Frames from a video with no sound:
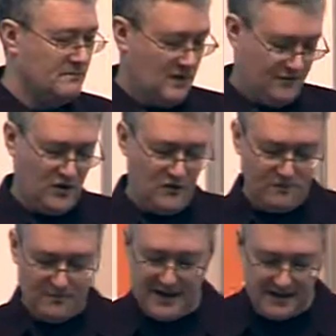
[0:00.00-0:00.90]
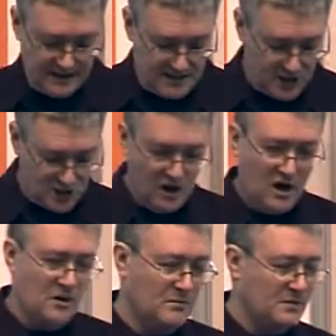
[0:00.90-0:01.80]
If you've paid any attention at
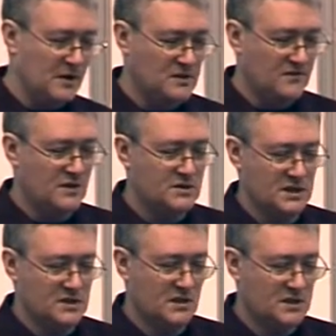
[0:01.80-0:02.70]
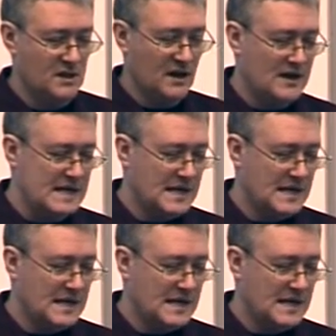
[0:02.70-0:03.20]
home, you might have noticed that